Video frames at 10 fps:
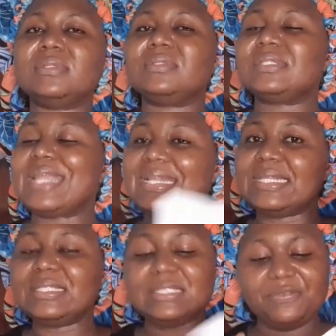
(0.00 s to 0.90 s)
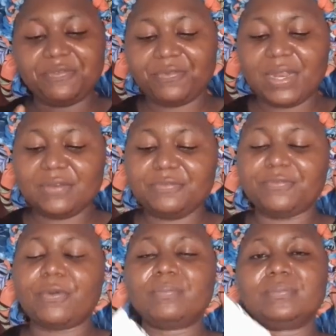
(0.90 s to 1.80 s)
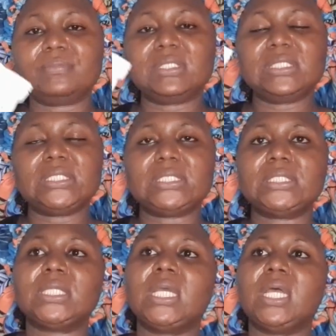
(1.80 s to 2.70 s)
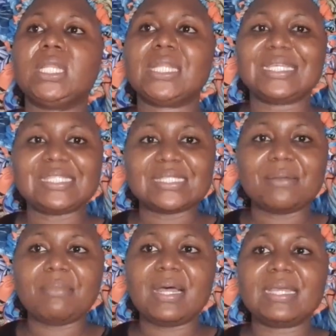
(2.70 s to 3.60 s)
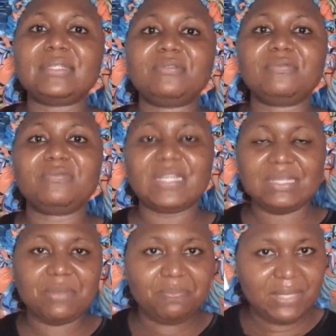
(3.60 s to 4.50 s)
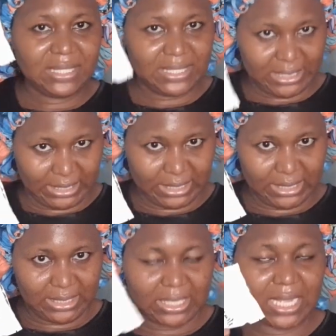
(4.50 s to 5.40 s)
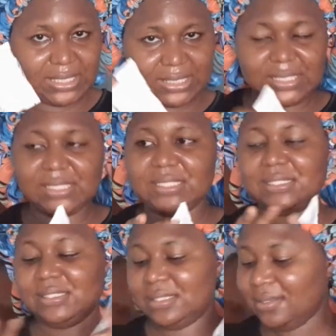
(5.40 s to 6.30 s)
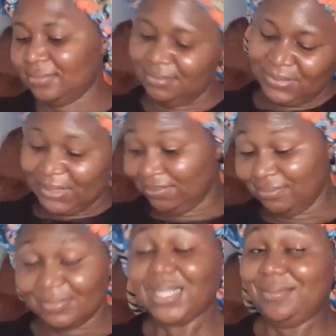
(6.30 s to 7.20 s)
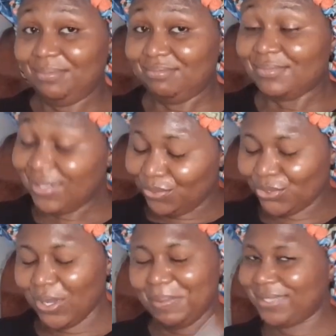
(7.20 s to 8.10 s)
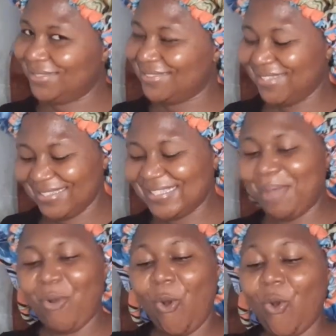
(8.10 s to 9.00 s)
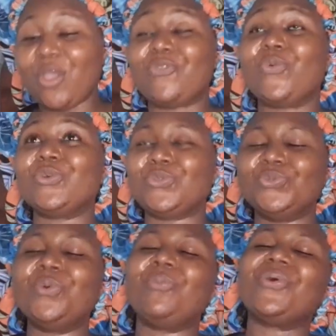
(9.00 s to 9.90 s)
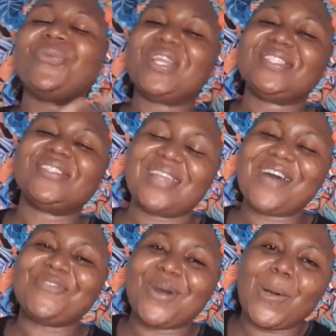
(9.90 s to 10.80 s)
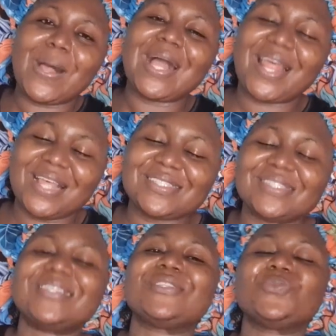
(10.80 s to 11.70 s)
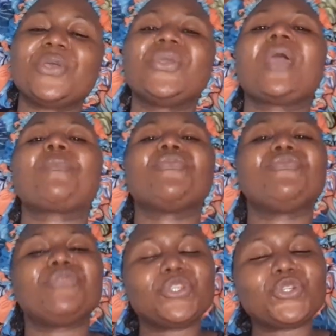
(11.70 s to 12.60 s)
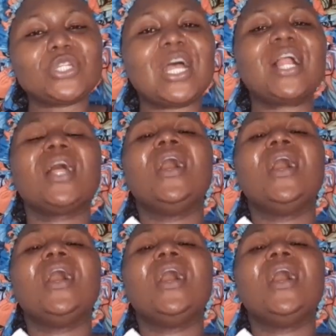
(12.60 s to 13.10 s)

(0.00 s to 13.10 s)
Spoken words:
slightly different from the niacinamide vitamin B3. Yeah, this is, we'll talk about it next time. Or if you want to know more, register for our classes. That is where you get professional